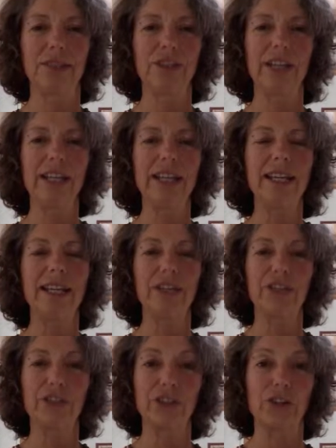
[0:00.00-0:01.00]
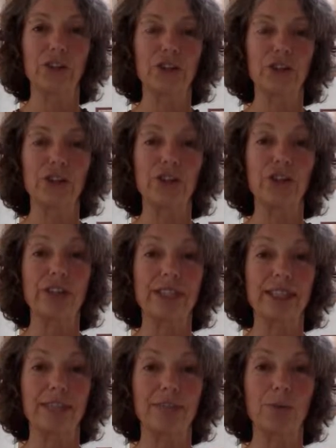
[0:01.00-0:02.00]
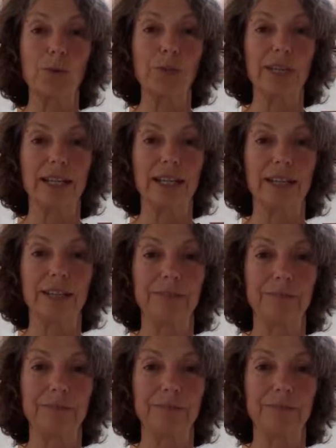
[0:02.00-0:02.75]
check in on your stress levels now.